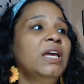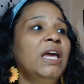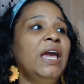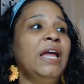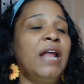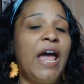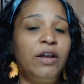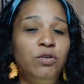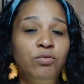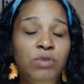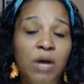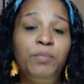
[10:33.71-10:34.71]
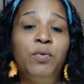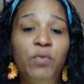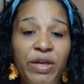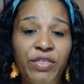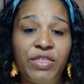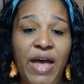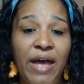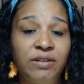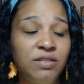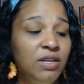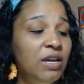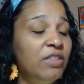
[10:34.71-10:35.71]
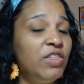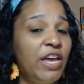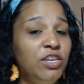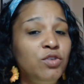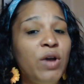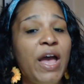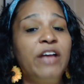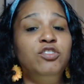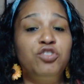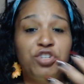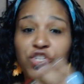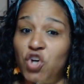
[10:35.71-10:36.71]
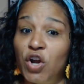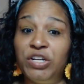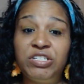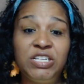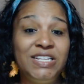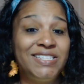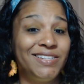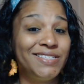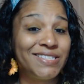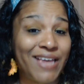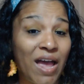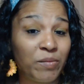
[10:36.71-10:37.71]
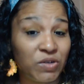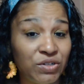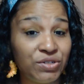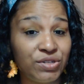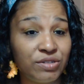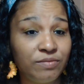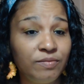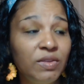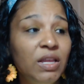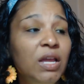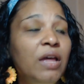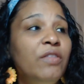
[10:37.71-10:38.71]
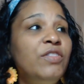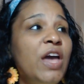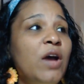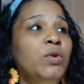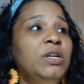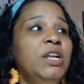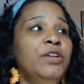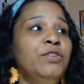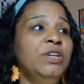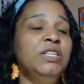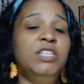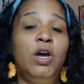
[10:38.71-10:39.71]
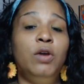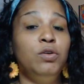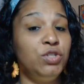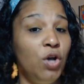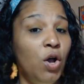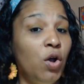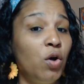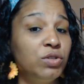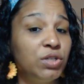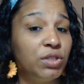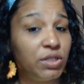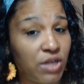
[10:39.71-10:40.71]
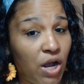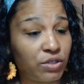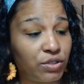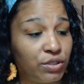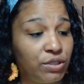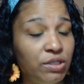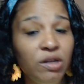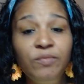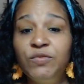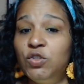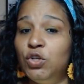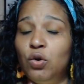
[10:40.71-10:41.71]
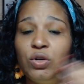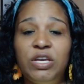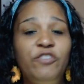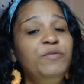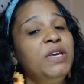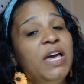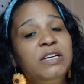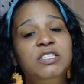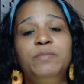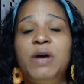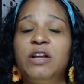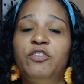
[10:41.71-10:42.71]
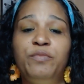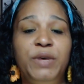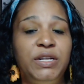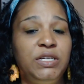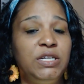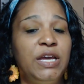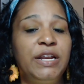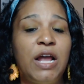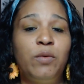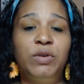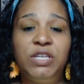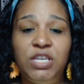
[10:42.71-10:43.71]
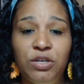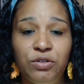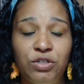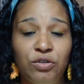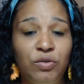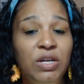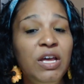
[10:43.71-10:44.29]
And I grew up with that. Then you had your charlatans and scammers that would literally tell you, don't go to the doctor, you know, give me X amount of money and I will heal you.